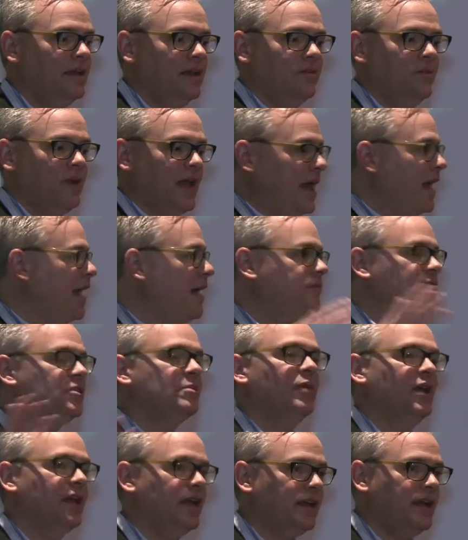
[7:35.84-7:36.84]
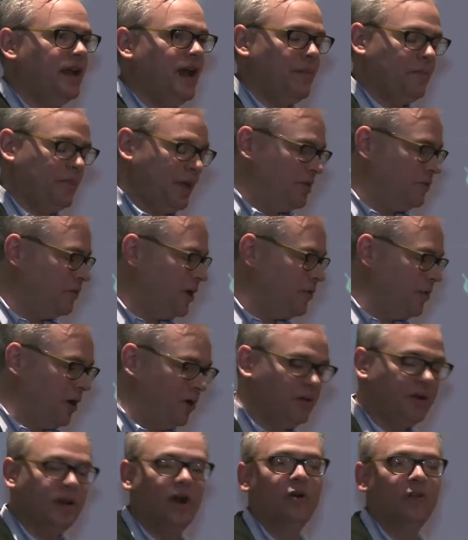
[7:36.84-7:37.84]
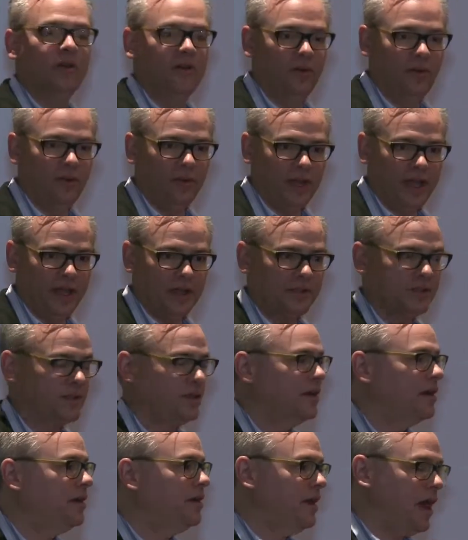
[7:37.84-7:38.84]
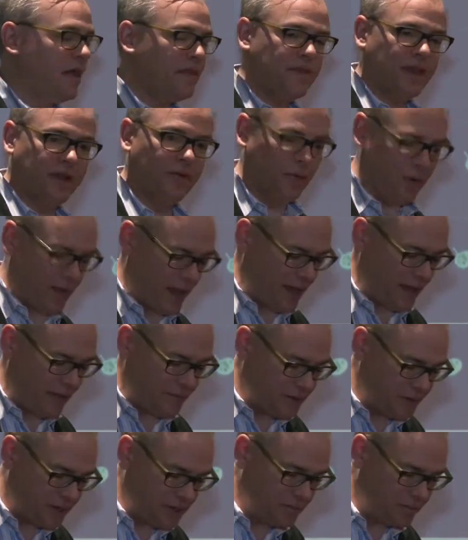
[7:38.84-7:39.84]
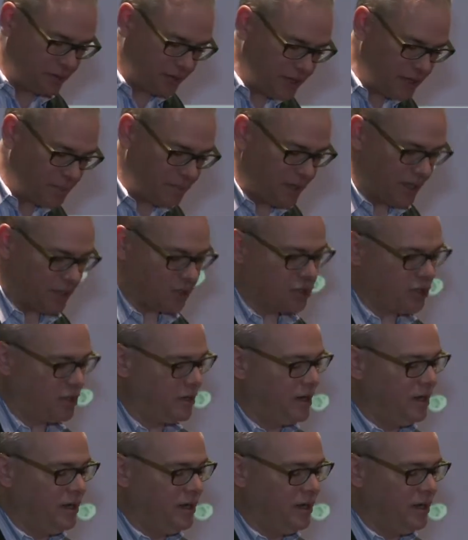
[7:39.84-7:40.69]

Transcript: we have to break it up and we won't know the whole answer and nothing will have the complete picture